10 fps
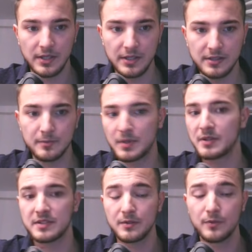in it
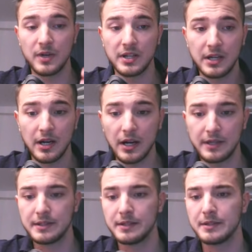because it's very
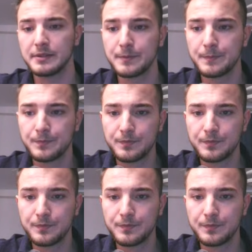high ticket.